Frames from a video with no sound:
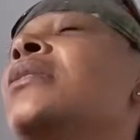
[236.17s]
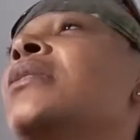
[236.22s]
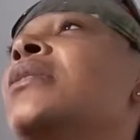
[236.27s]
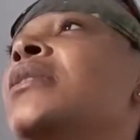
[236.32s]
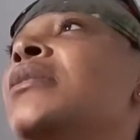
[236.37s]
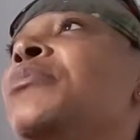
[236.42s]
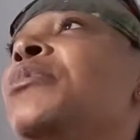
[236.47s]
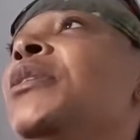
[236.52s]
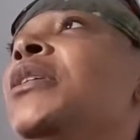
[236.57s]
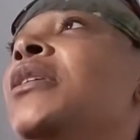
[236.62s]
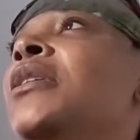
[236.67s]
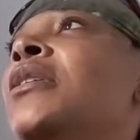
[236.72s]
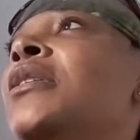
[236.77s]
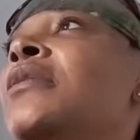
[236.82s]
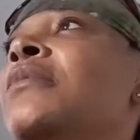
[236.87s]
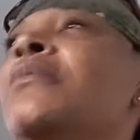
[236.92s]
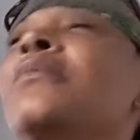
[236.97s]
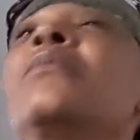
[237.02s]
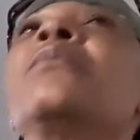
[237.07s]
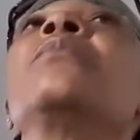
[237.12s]
speak
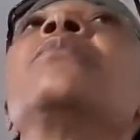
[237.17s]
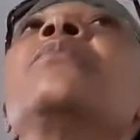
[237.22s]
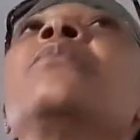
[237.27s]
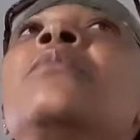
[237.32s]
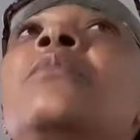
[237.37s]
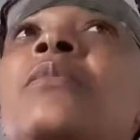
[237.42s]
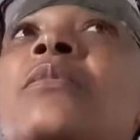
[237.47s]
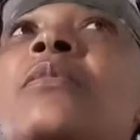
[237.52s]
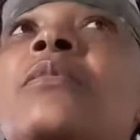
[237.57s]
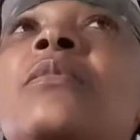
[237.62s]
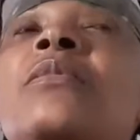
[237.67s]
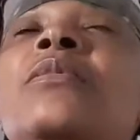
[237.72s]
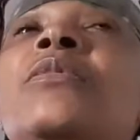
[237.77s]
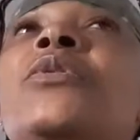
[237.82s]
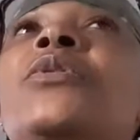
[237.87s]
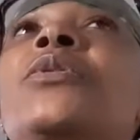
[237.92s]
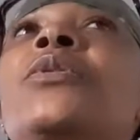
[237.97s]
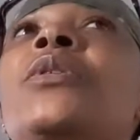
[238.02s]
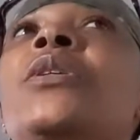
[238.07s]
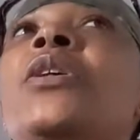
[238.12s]

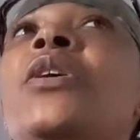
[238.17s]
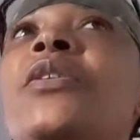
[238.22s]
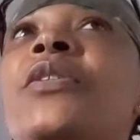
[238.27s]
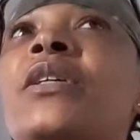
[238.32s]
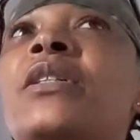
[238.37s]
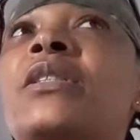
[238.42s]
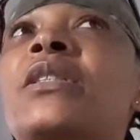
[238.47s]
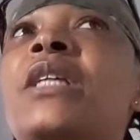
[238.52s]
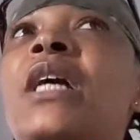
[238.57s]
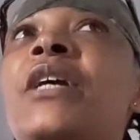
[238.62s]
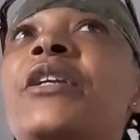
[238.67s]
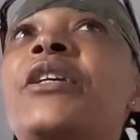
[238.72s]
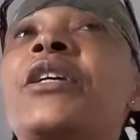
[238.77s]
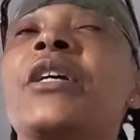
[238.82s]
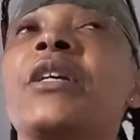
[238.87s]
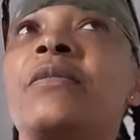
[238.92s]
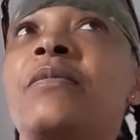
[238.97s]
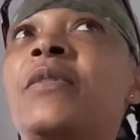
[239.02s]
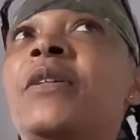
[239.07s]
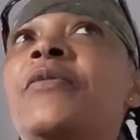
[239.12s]
to the
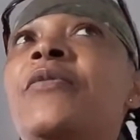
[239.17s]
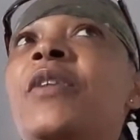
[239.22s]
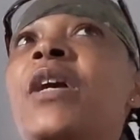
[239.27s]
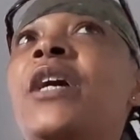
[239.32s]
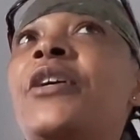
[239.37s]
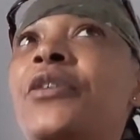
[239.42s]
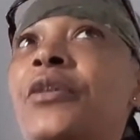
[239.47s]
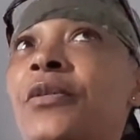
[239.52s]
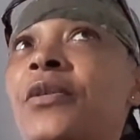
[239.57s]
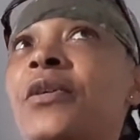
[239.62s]
understanding. Even I don't